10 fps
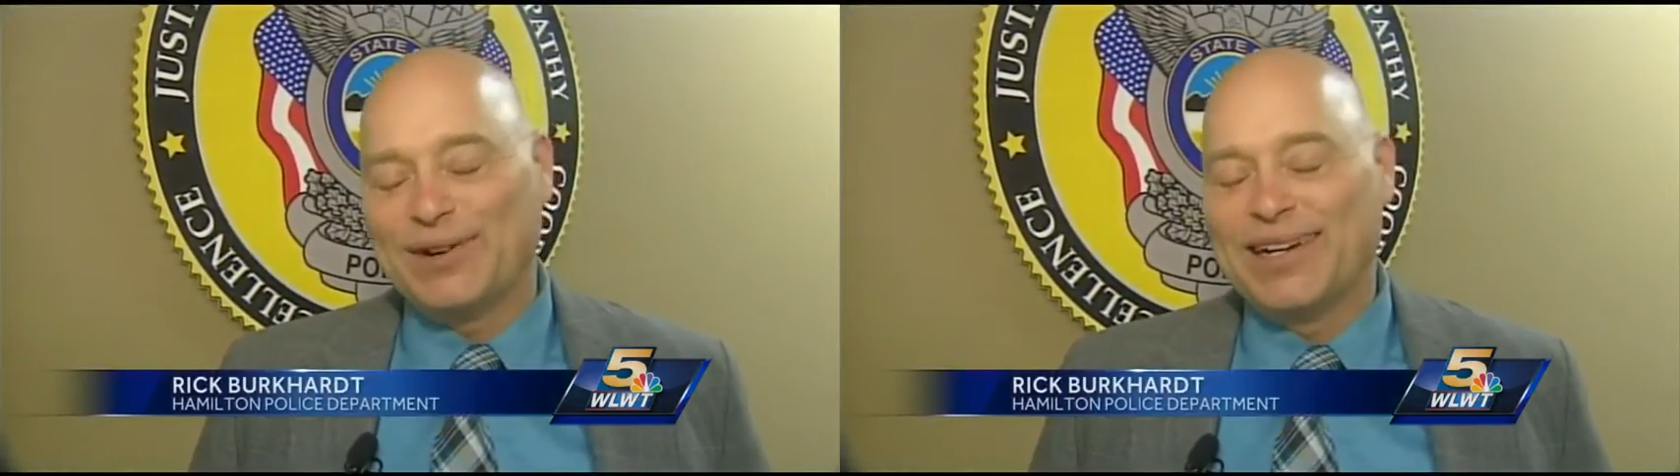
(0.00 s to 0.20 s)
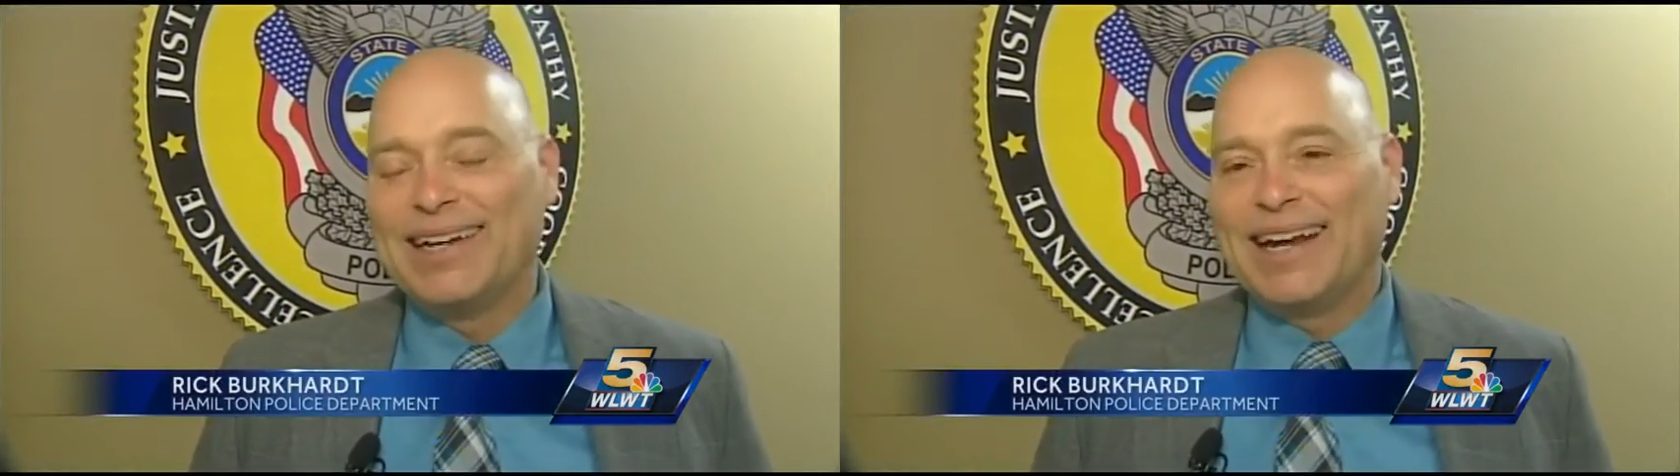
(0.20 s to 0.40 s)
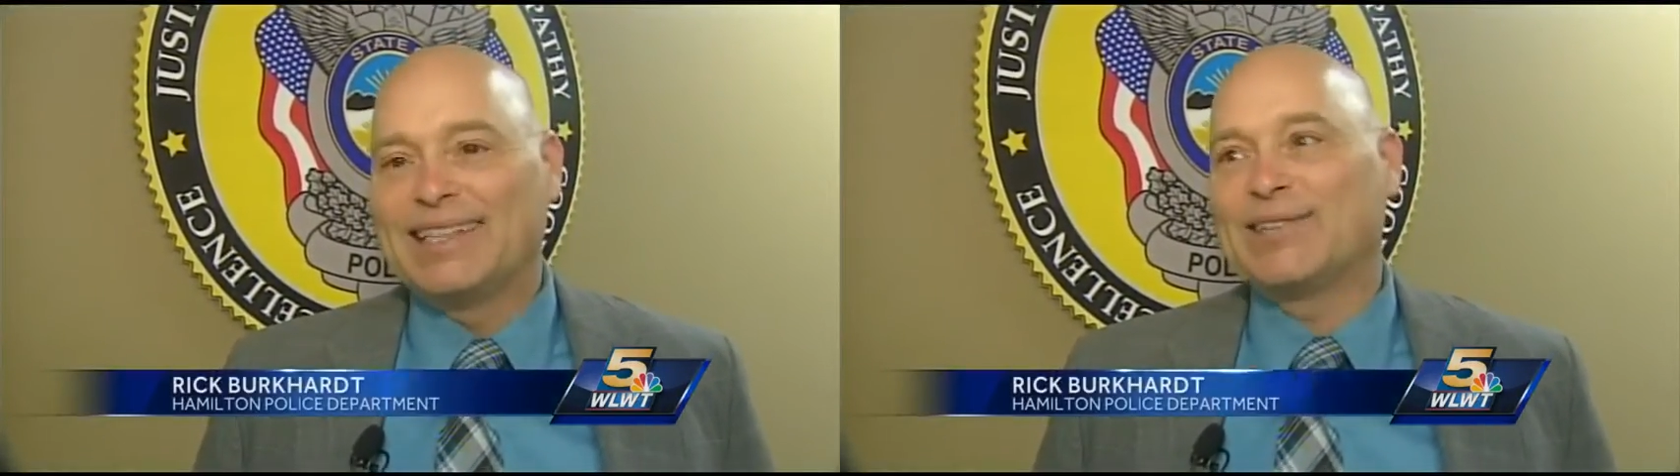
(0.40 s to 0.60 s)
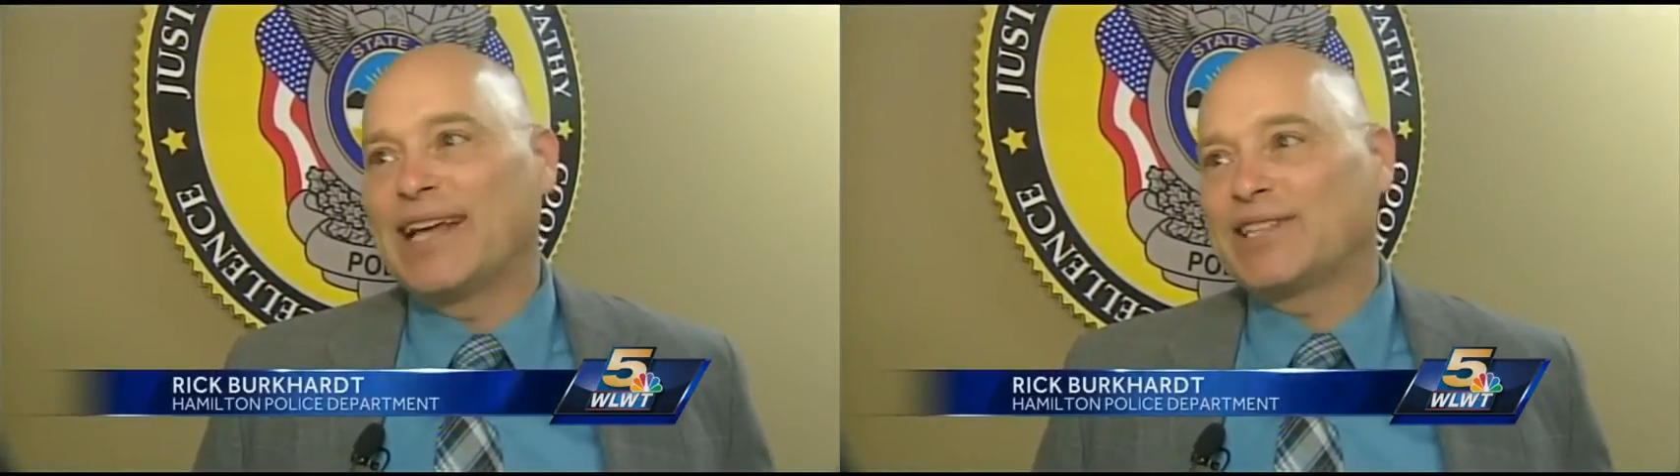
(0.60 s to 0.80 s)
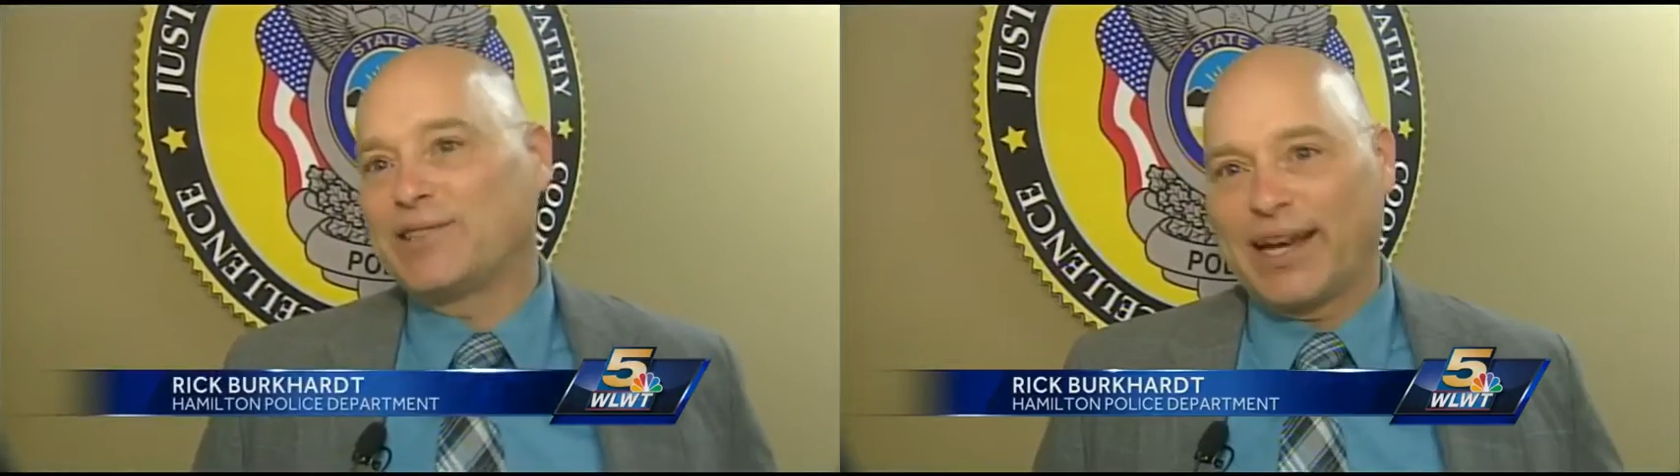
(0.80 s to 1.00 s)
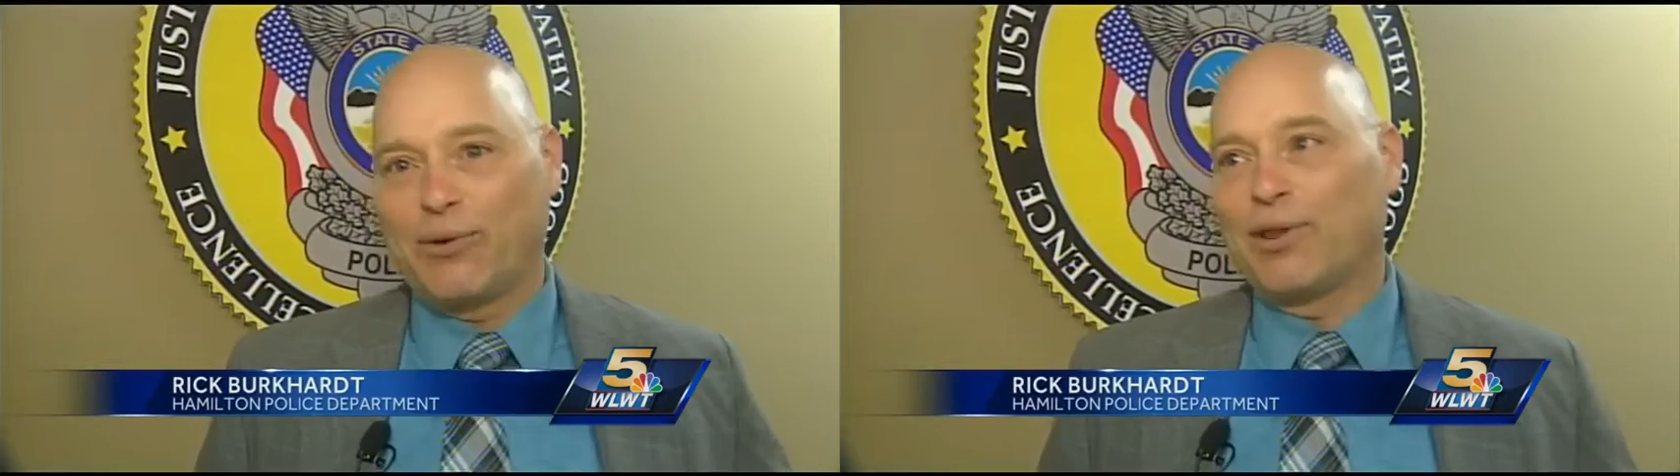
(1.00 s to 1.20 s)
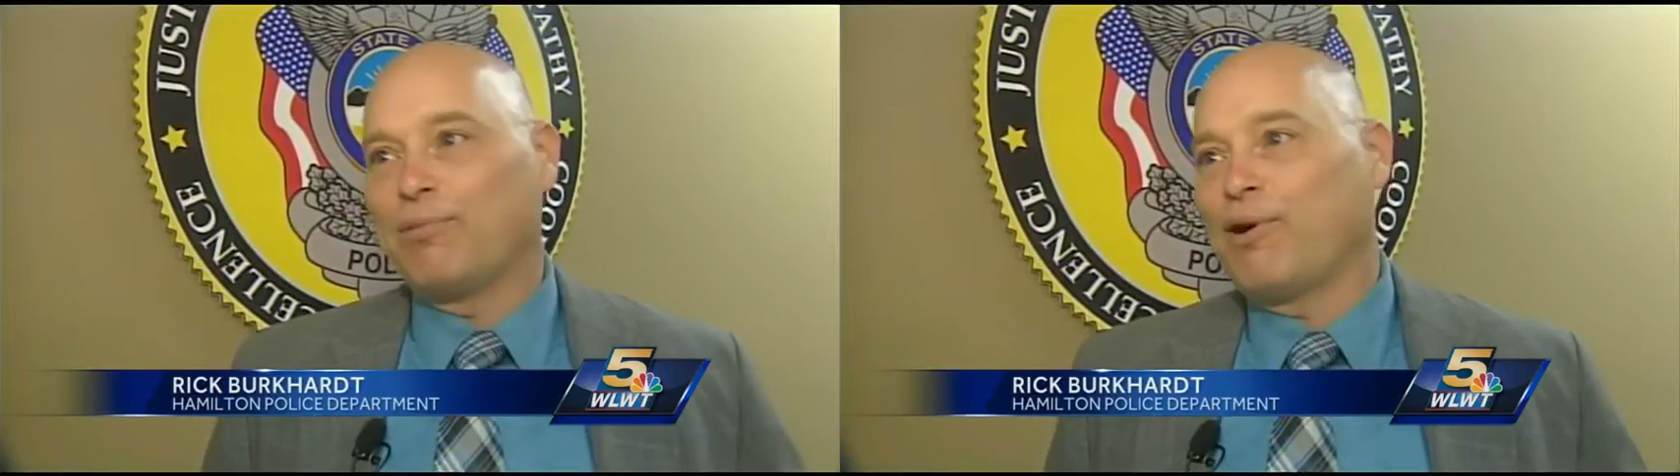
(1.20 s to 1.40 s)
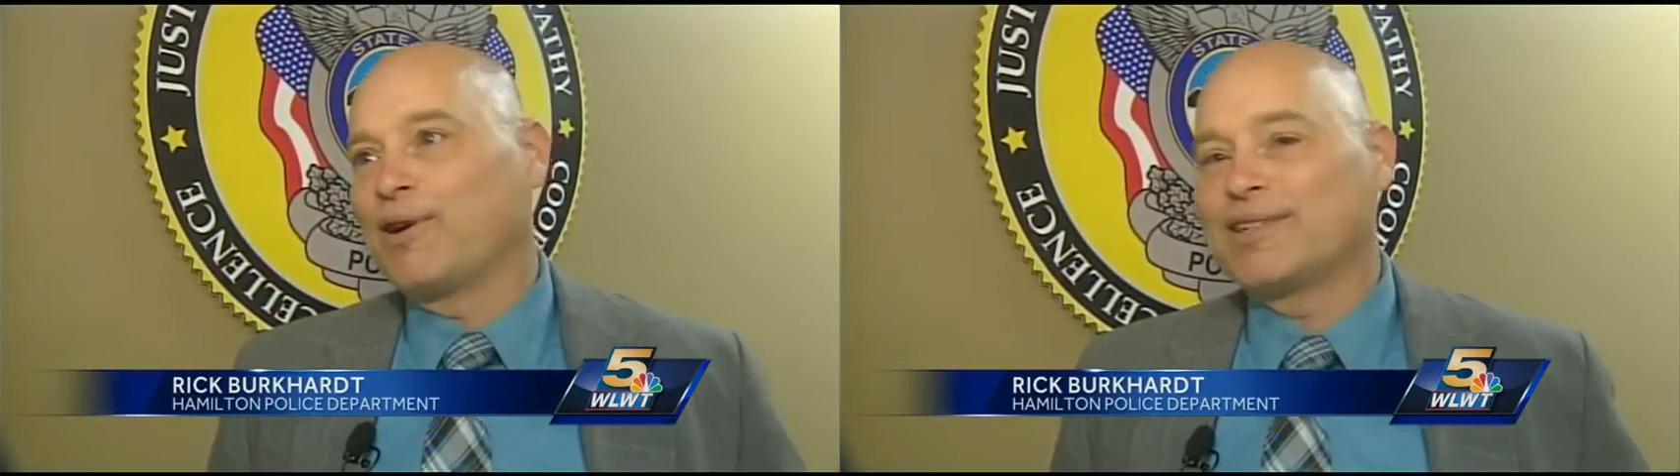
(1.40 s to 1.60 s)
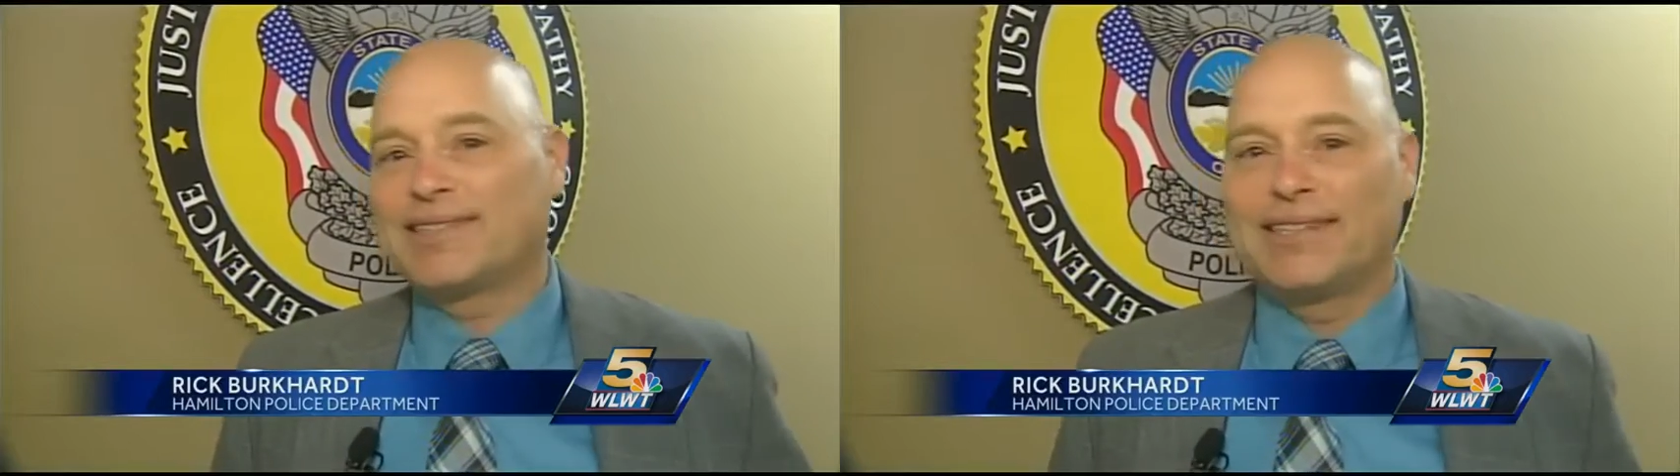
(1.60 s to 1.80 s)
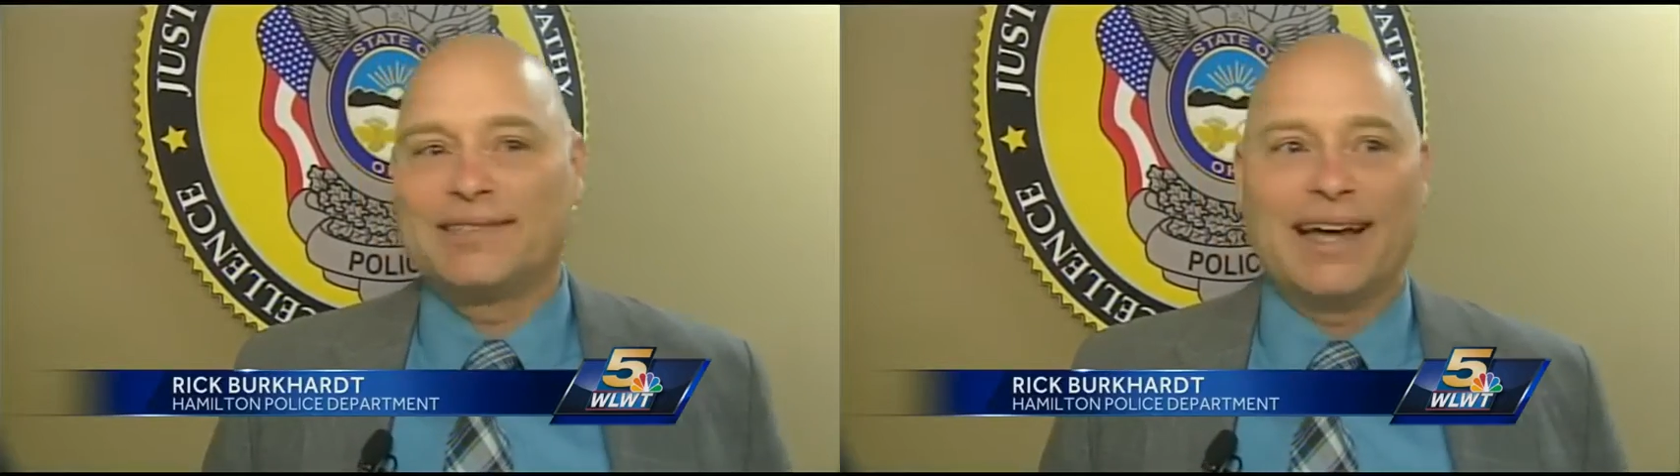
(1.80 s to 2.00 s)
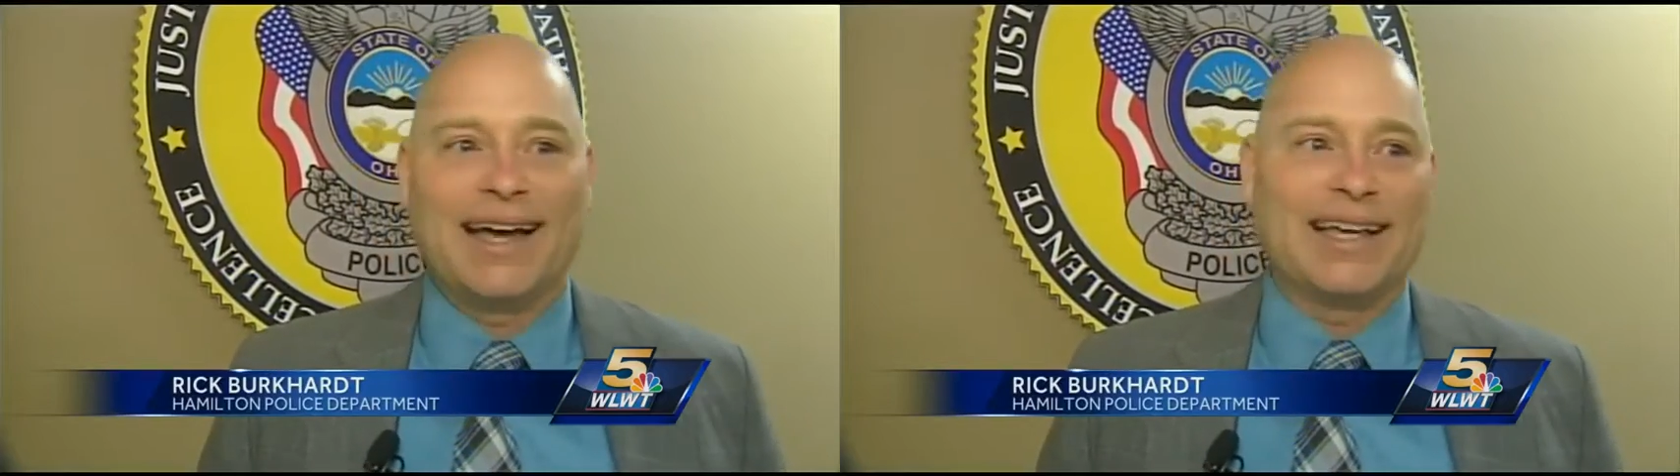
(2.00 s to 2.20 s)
So, and so that's like one of the parks that uh,